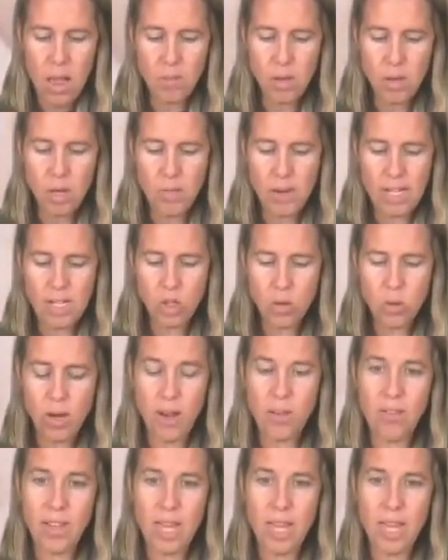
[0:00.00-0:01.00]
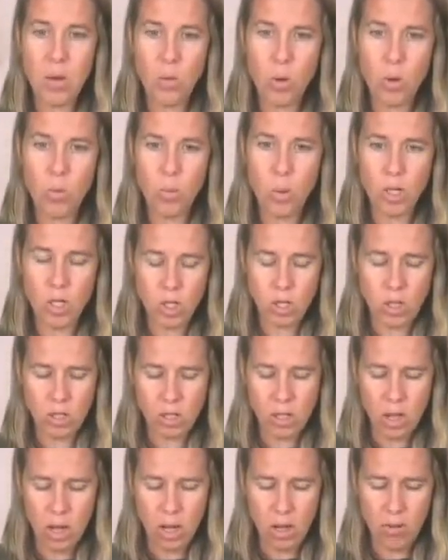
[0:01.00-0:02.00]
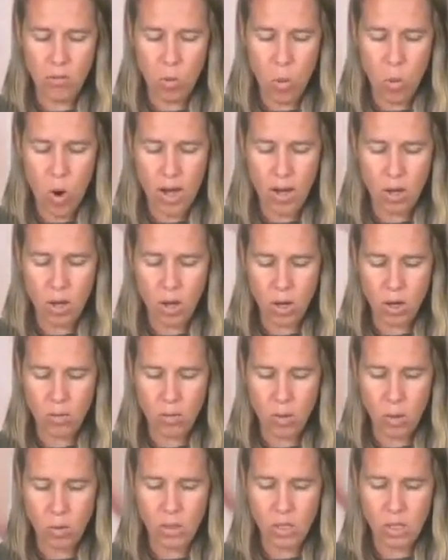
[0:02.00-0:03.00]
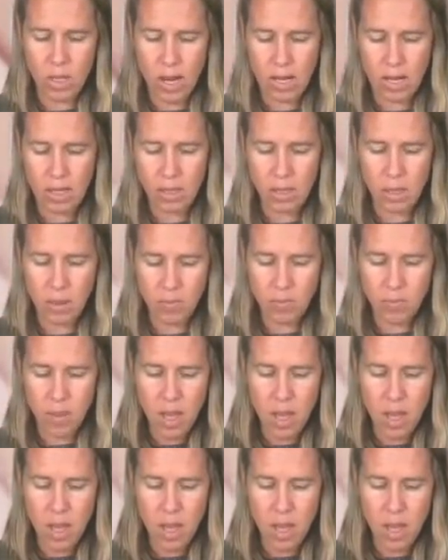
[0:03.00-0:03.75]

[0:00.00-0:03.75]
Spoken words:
I'm going to make sure I have equal portions of wire on both sides